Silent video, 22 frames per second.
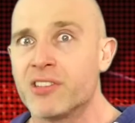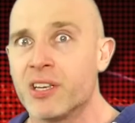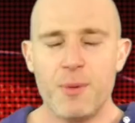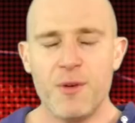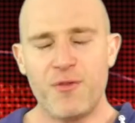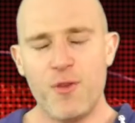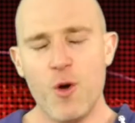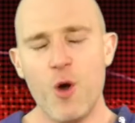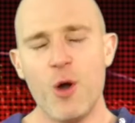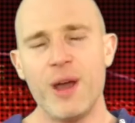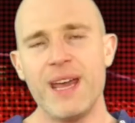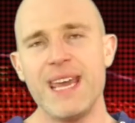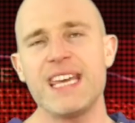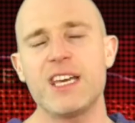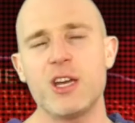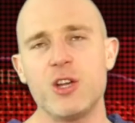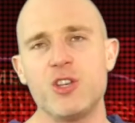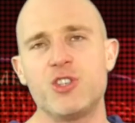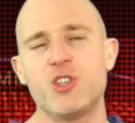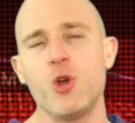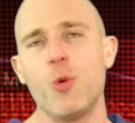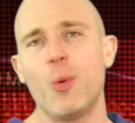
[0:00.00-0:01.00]
Before he
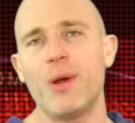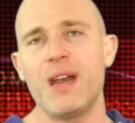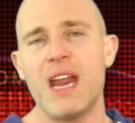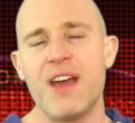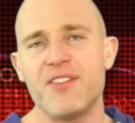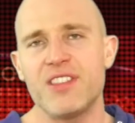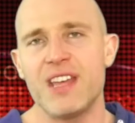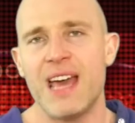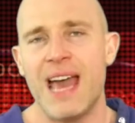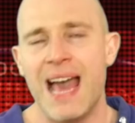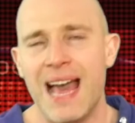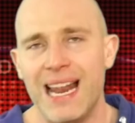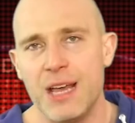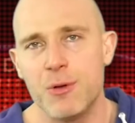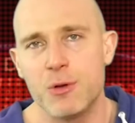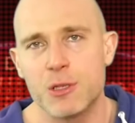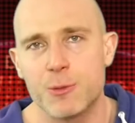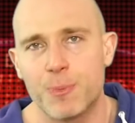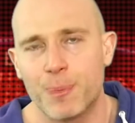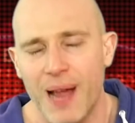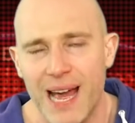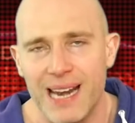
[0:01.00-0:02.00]
could do whatever the hell he
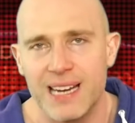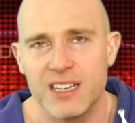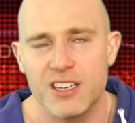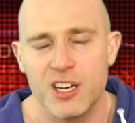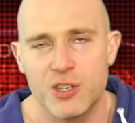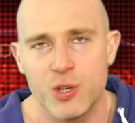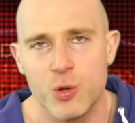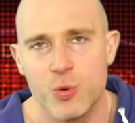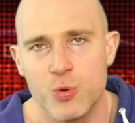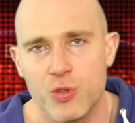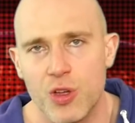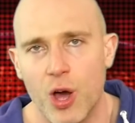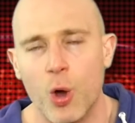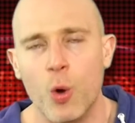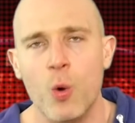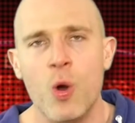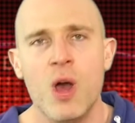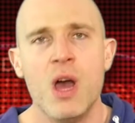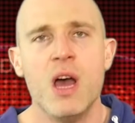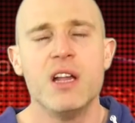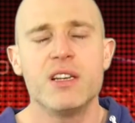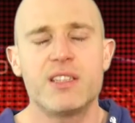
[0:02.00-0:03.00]
was planning to do though,